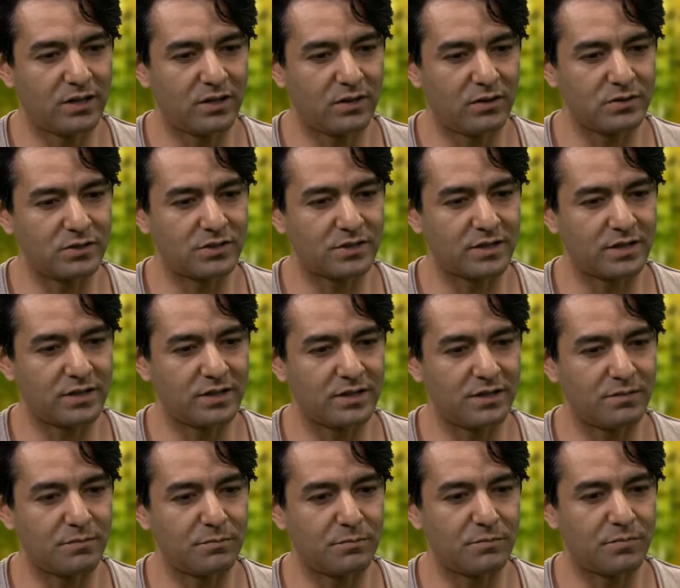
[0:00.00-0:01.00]

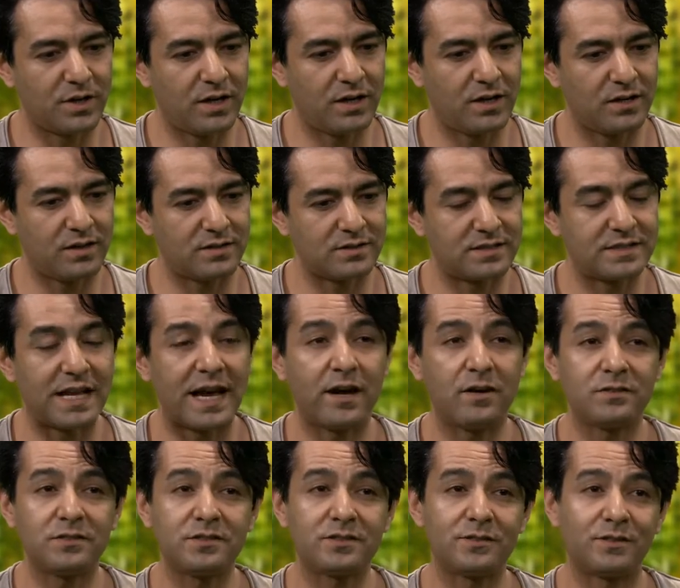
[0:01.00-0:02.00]
ecologically
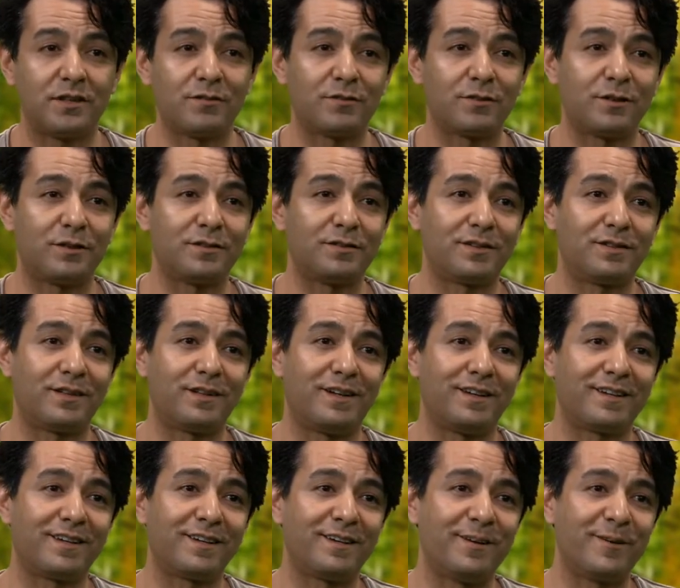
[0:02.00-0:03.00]
sound, so they've got
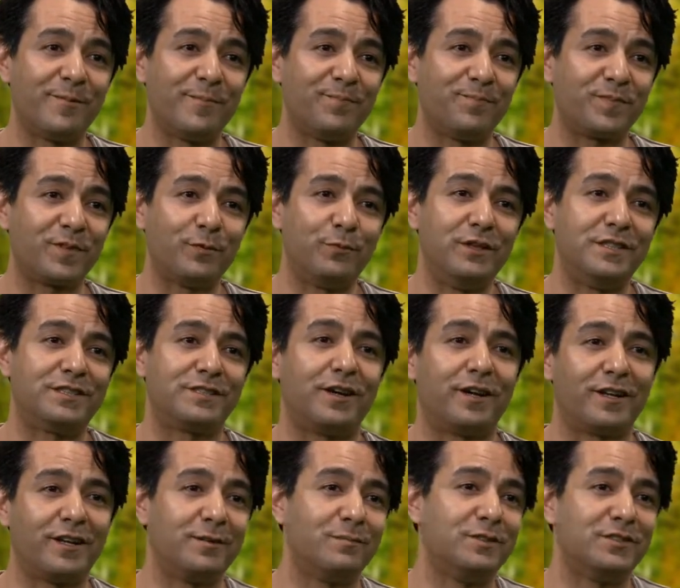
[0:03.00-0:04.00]
like
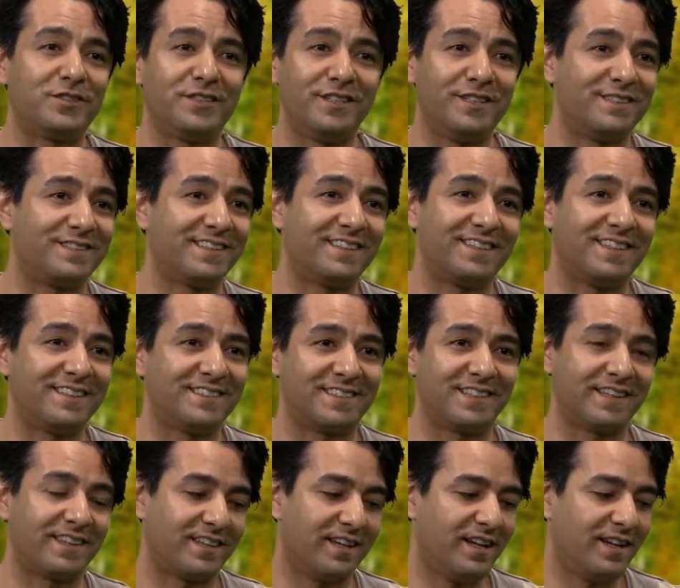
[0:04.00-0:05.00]
recycling machines and
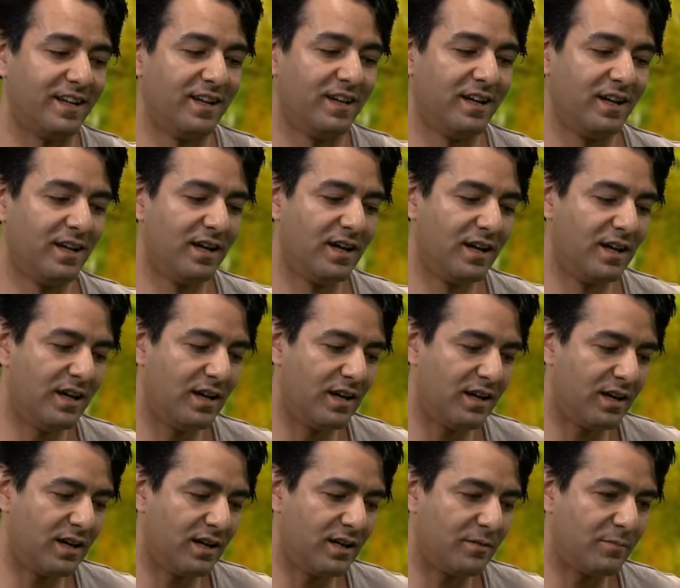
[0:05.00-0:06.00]
things like that,
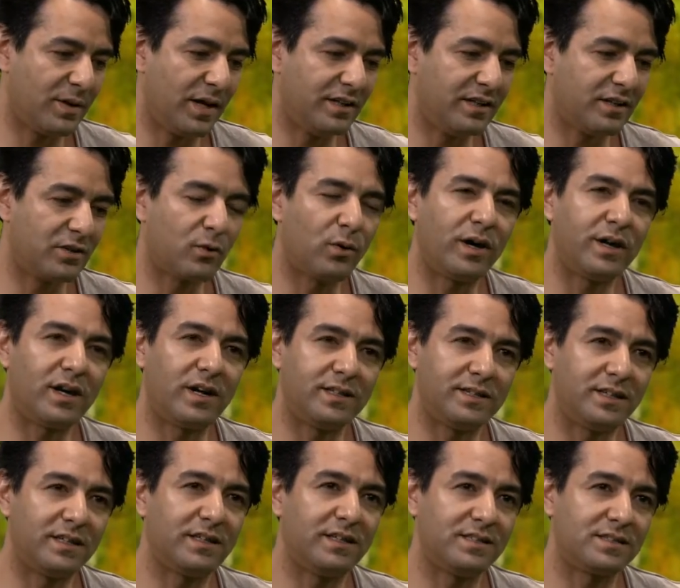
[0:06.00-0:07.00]
and they're quite
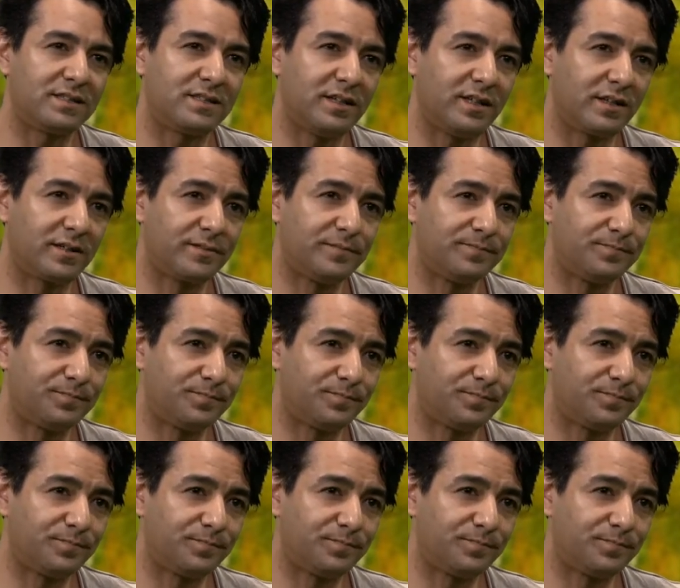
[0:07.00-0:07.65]
idealistic.